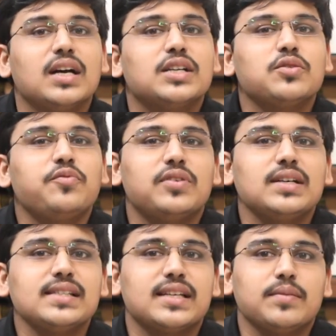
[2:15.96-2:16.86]
So
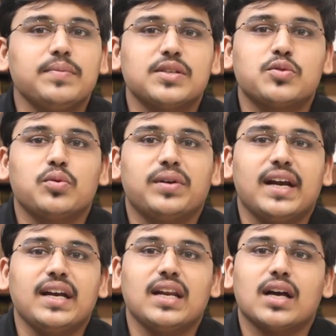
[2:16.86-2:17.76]
first step is to
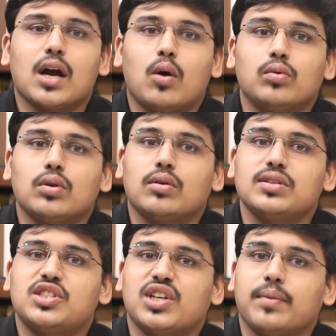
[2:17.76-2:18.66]
create an account
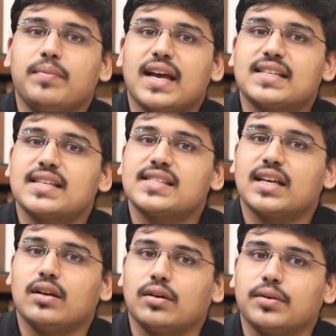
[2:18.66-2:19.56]
on GeM as a
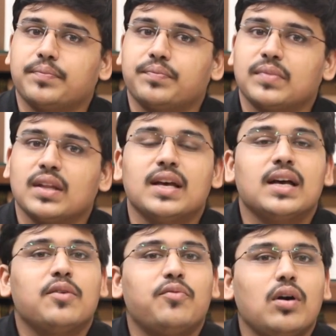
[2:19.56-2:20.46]
seller.
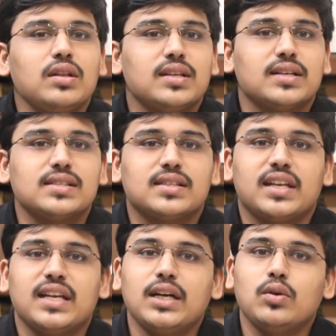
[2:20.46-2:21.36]
For this, they
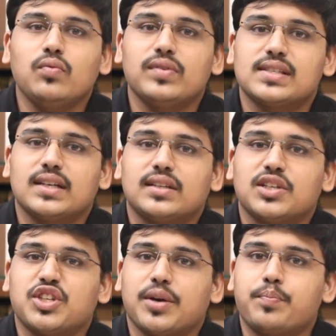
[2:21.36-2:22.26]
need to visit the
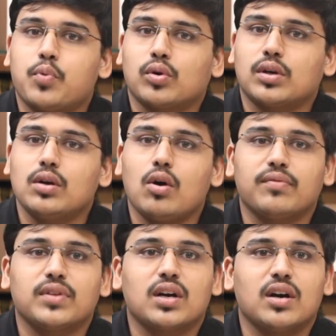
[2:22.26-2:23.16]
GeM portal
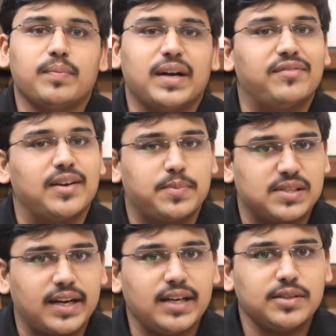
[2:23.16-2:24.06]
of the government
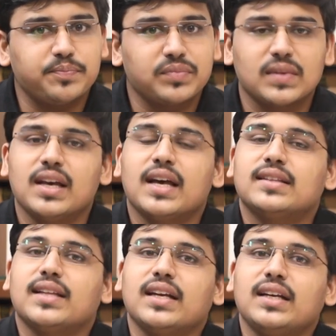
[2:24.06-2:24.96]
website.
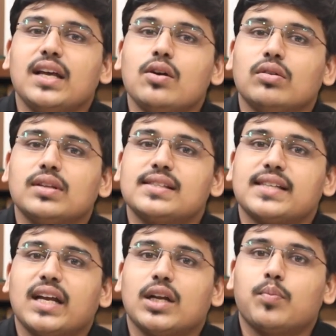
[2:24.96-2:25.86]
Then click on the
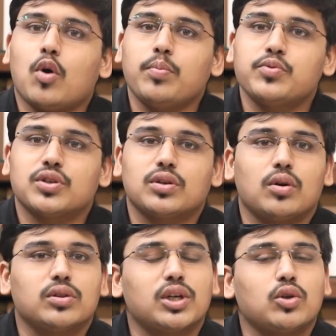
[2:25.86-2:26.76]
sign up option
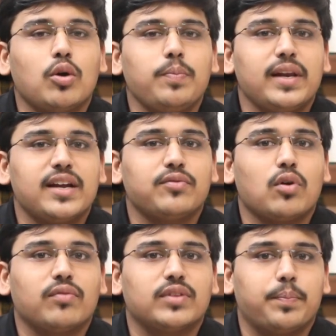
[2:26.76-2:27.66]
on the top left
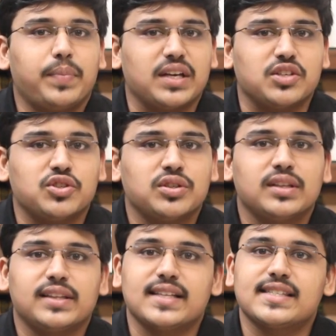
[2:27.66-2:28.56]
of the page.
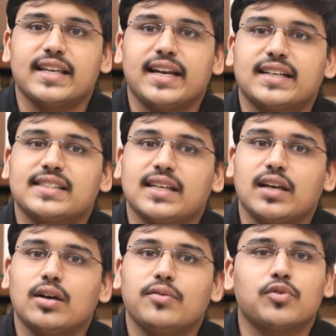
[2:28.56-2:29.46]
Then select
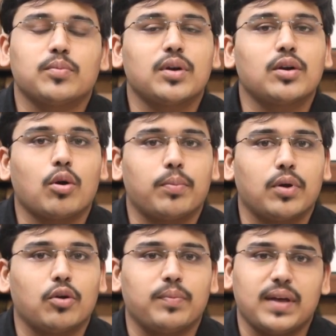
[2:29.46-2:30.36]
seller from the drop
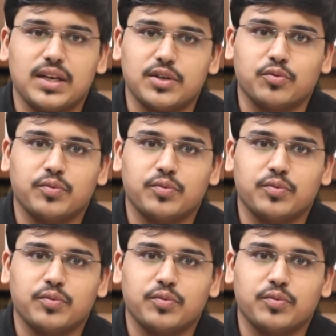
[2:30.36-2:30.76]
down menu.